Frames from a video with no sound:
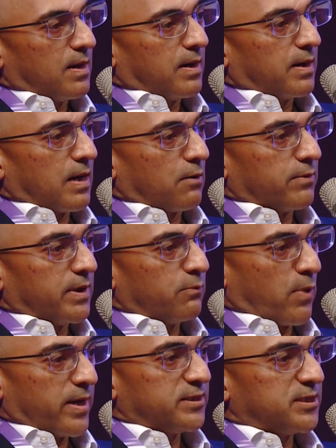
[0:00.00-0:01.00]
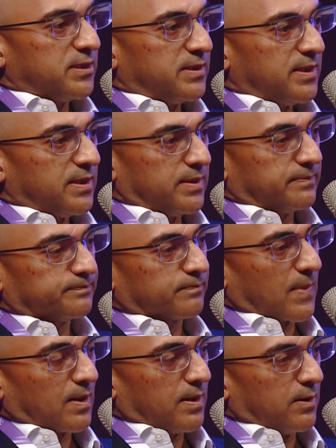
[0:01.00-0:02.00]
Now, in YGT,
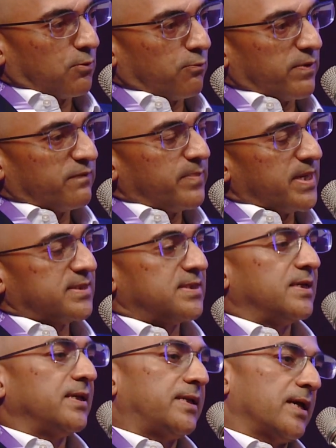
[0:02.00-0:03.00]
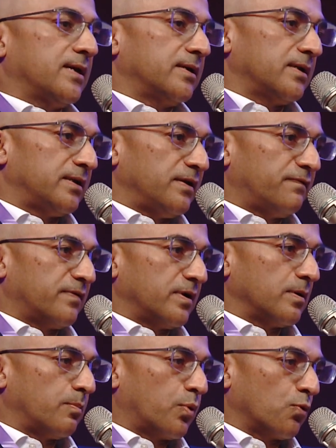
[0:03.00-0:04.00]
we've basically taken a different
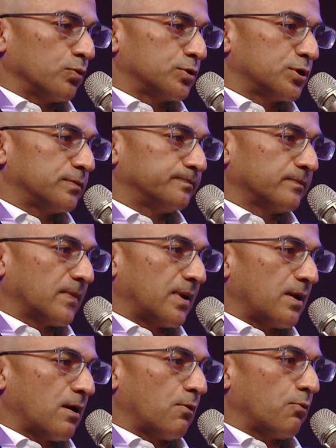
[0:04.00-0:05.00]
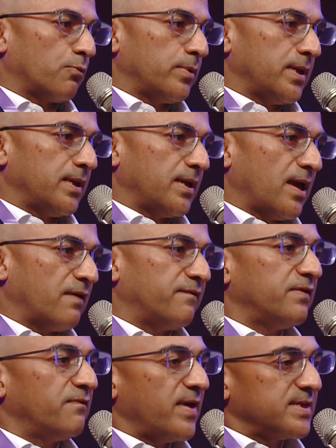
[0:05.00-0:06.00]
approach. Now, we have
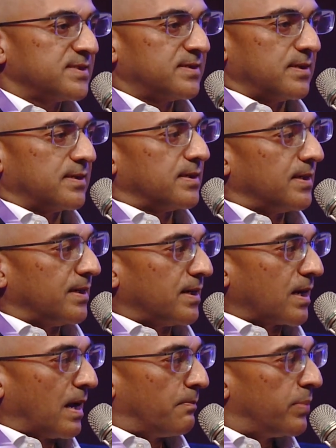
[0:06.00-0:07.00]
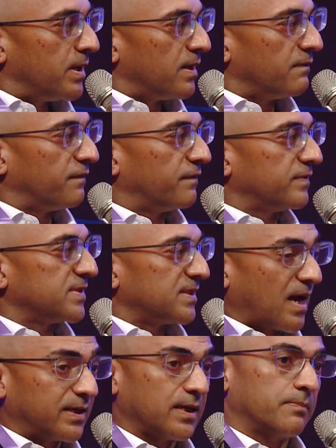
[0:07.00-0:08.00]
invested in a couple of
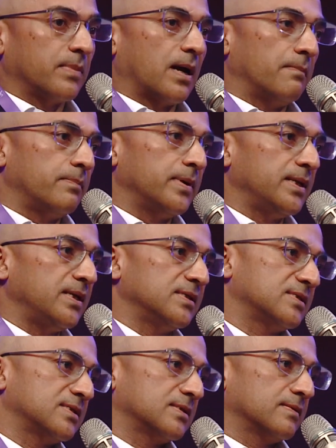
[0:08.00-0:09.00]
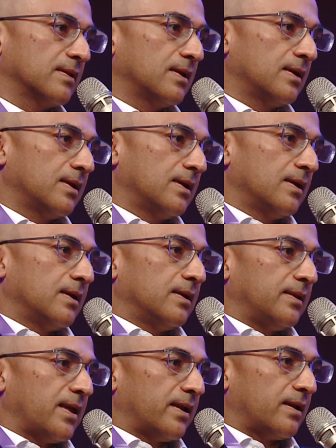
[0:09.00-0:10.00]
startup companies that